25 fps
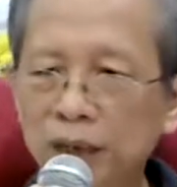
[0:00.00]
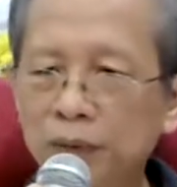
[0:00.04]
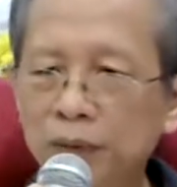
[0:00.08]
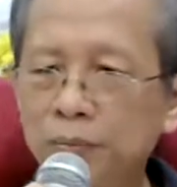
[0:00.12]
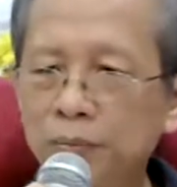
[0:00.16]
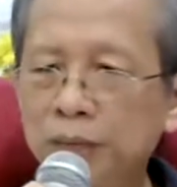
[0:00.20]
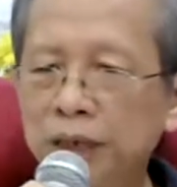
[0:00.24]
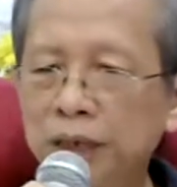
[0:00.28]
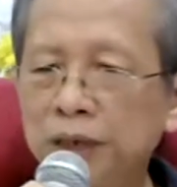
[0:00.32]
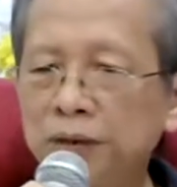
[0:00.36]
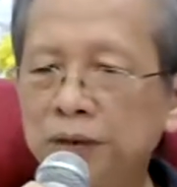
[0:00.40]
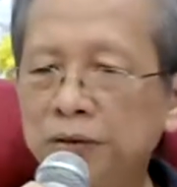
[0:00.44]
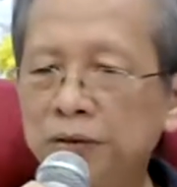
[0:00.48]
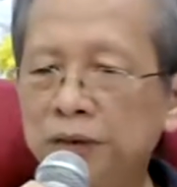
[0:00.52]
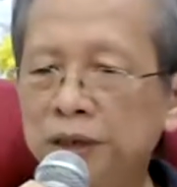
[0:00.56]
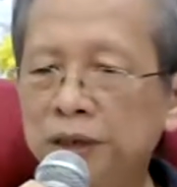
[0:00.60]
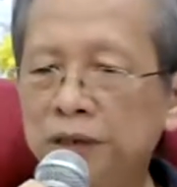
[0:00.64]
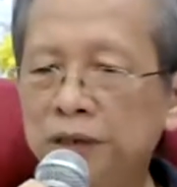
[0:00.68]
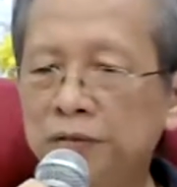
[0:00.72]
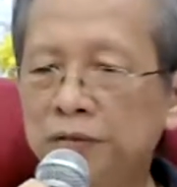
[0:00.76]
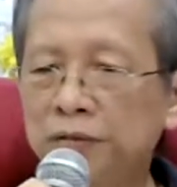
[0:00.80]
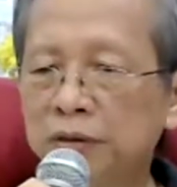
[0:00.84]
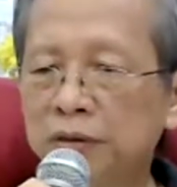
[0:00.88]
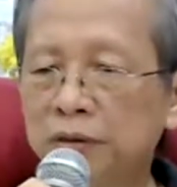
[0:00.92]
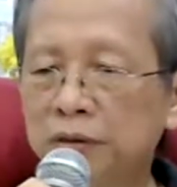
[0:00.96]
Make you
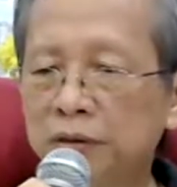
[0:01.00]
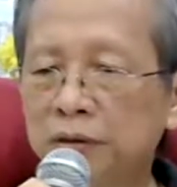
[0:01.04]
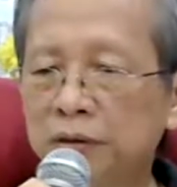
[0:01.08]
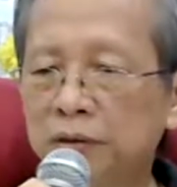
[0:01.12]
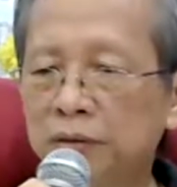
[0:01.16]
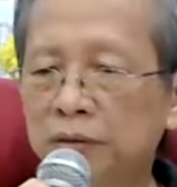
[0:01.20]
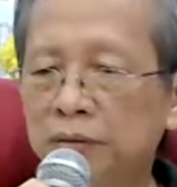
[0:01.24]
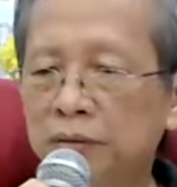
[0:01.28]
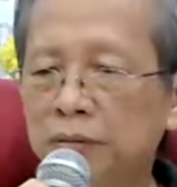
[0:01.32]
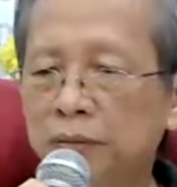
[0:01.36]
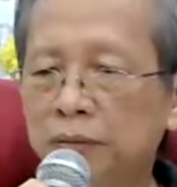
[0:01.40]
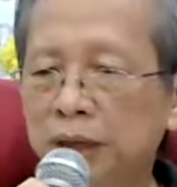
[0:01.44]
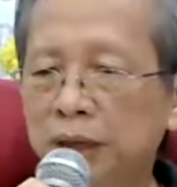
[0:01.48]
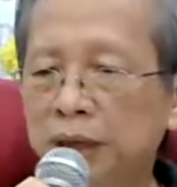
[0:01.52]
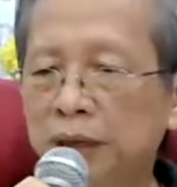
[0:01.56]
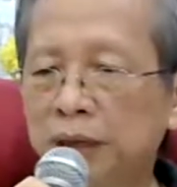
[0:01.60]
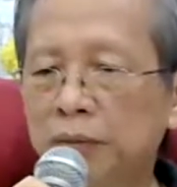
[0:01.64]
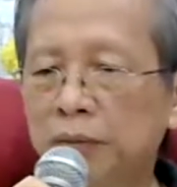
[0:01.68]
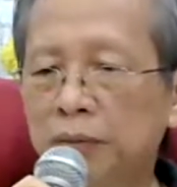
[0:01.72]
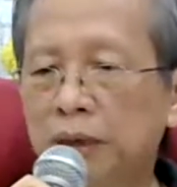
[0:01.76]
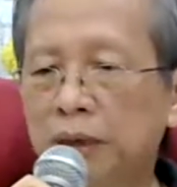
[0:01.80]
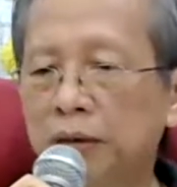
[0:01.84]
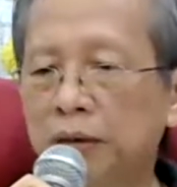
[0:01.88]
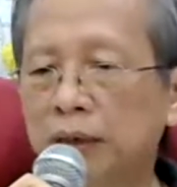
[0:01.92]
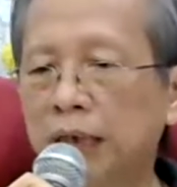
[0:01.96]
evil, bring
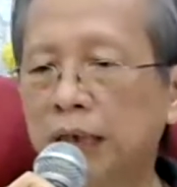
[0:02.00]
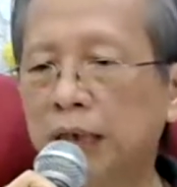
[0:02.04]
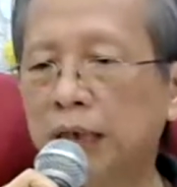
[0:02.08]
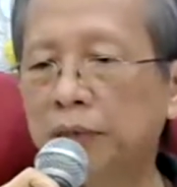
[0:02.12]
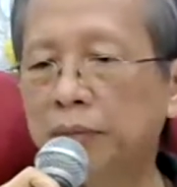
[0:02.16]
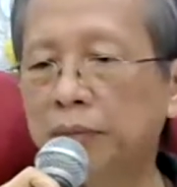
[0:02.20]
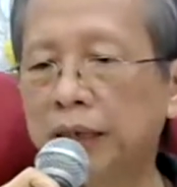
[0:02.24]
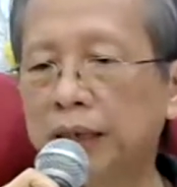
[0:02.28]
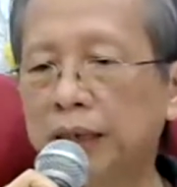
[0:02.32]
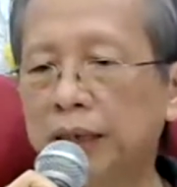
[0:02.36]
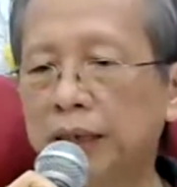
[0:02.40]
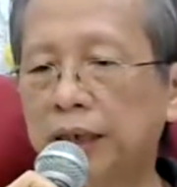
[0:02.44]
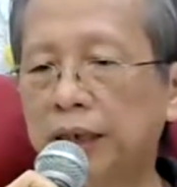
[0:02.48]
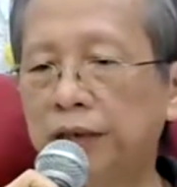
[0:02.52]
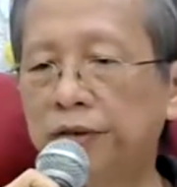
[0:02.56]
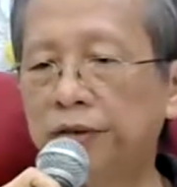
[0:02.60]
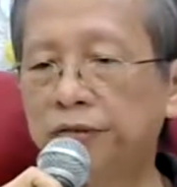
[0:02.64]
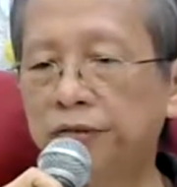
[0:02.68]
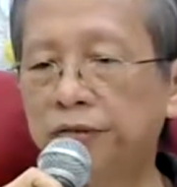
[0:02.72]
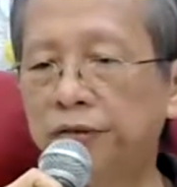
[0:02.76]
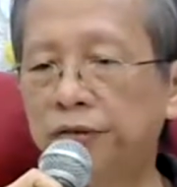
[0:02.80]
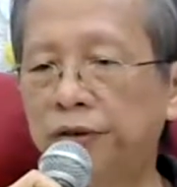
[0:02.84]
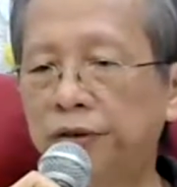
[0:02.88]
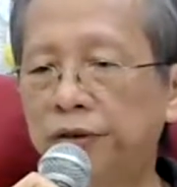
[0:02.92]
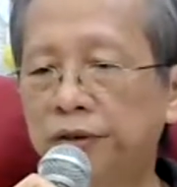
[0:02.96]
about karmic
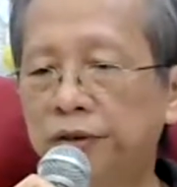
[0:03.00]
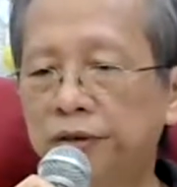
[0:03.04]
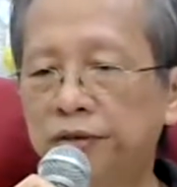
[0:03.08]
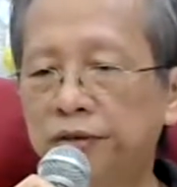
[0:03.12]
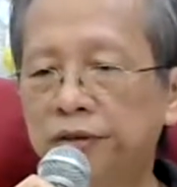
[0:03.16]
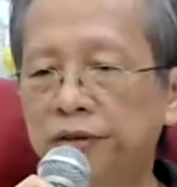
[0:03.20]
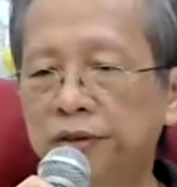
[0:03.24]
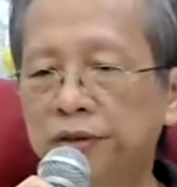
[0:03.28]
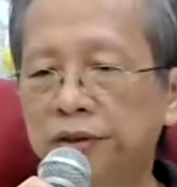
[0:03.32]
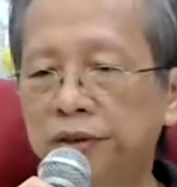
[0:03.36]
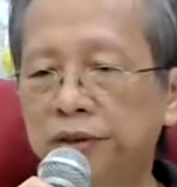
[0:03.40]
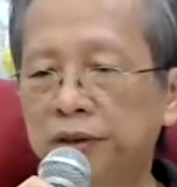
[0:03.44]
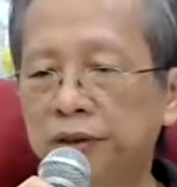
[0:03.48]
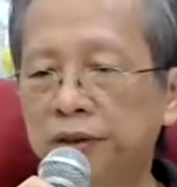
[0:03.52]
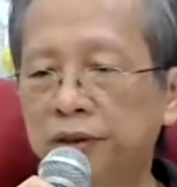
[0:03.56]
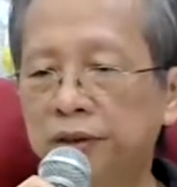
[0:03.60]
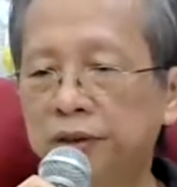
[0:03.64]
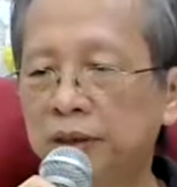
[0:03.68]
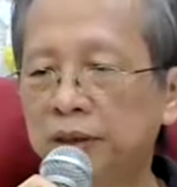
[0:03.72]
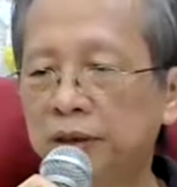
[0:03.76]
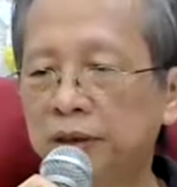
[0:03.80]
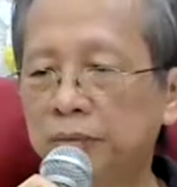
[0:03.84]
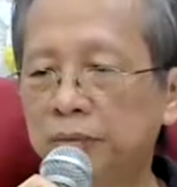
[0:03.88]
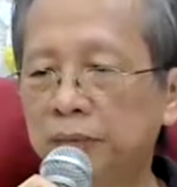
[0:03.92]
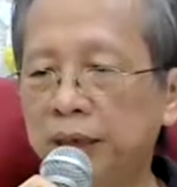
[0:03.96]
downfall,
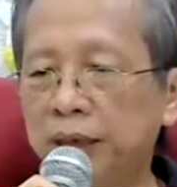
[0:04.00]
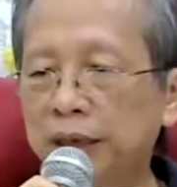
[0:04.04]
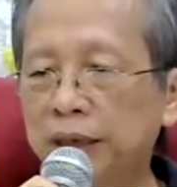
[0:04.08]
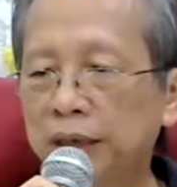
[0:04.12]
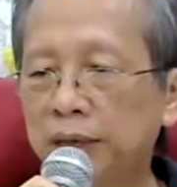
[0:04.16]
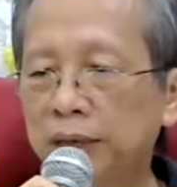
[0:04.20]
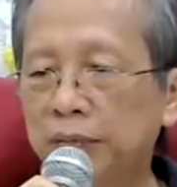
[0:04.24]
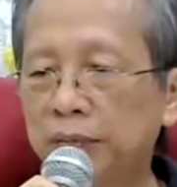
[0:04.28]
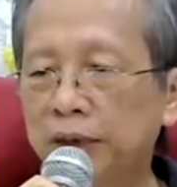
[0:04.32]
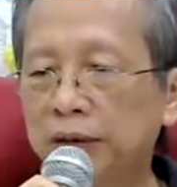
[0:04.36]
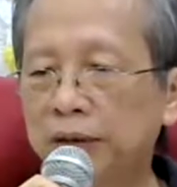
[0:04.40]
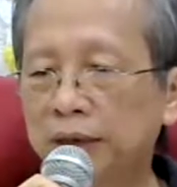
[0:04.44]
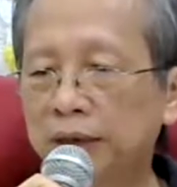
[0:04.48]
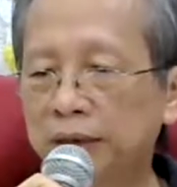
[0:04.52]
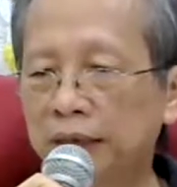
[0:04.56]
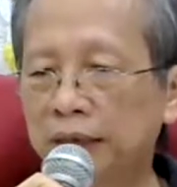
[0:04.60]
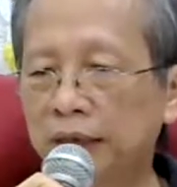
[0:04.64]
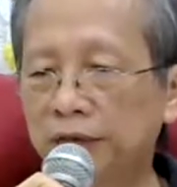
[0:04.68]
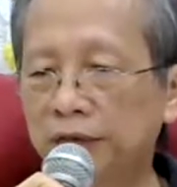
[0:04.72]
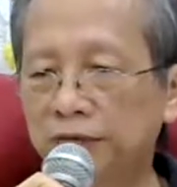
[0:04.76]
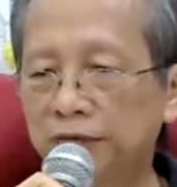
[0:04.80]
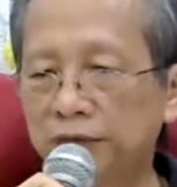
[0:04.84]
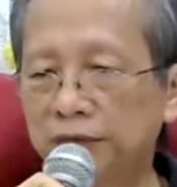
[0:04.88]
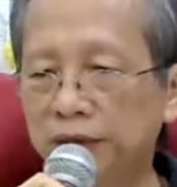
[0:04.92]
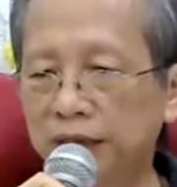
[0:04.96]
bring about
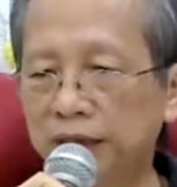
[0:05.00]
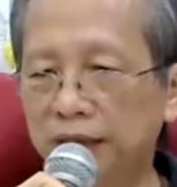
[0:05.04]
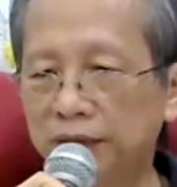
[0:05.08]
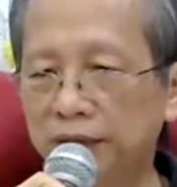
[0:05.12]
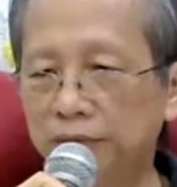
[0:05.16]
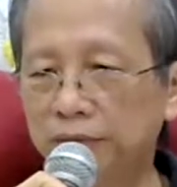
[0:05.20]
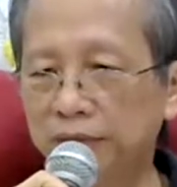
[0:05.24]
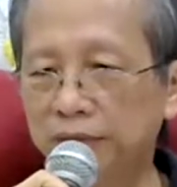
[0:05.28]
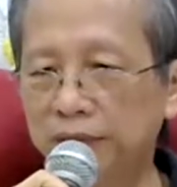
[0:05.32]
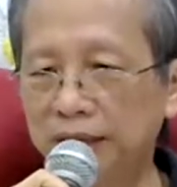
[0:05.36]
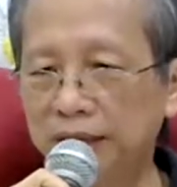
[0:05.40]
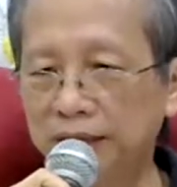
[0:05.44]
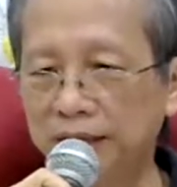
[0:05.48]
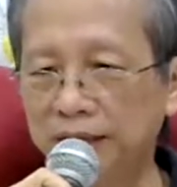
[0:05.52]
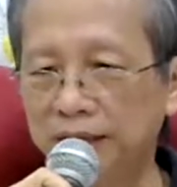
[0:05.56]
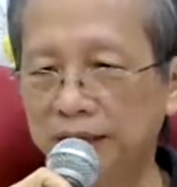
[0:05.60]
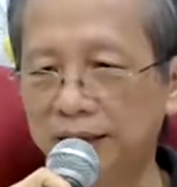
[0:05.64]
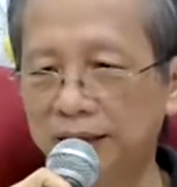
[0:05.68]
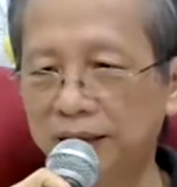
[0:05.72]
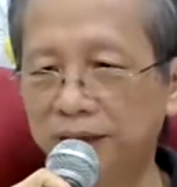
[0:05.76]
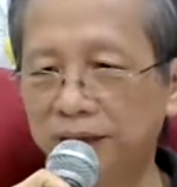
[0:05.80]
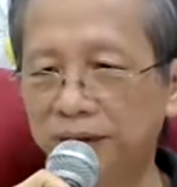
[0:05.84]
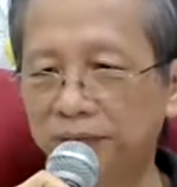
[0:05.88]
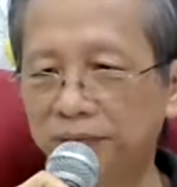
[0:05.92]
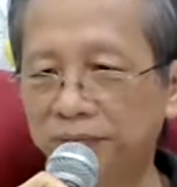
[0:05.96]
suffering and
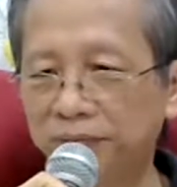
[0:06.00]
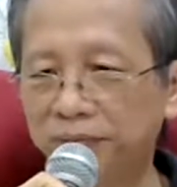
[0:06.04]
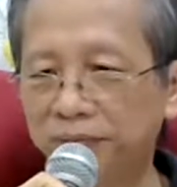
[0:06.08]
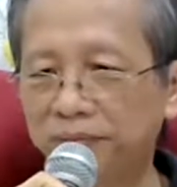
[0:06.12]
misery.